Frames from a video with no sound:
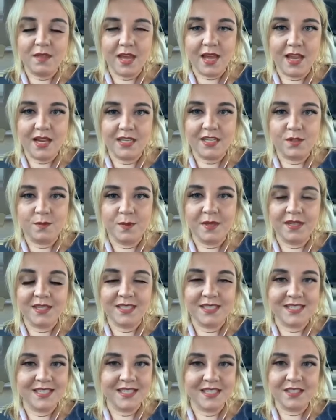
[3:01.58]
that is
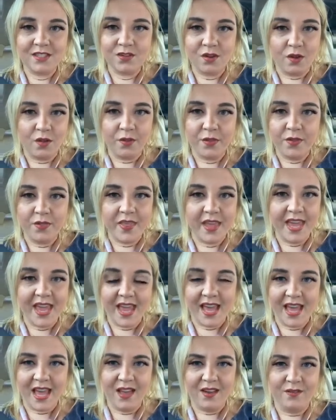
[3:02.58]
because this is all that they
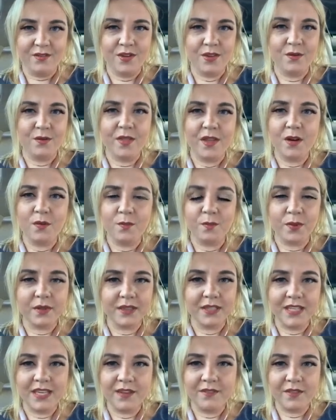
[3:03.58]
have. They don't
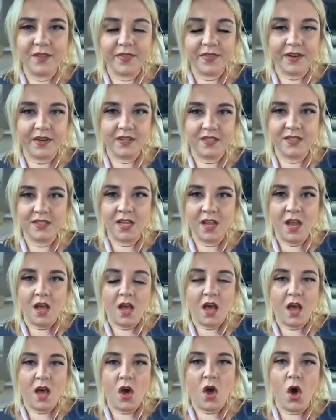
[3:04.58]
believe that there's
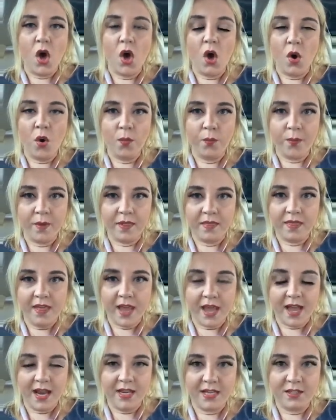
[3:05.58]
a hope
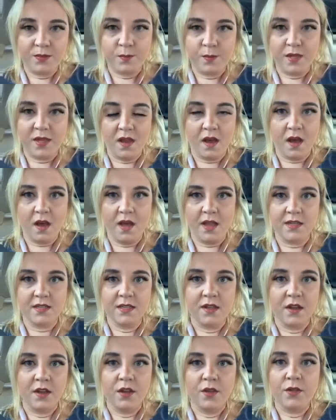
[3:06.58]
that is beyond
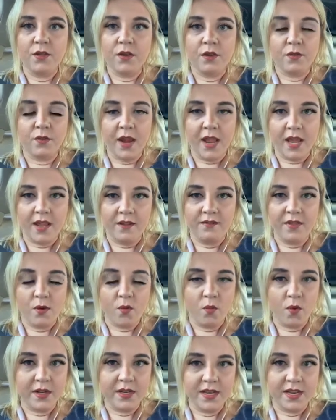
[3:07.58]
the grave, that
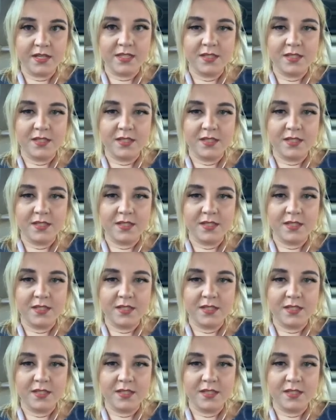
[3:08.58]
one day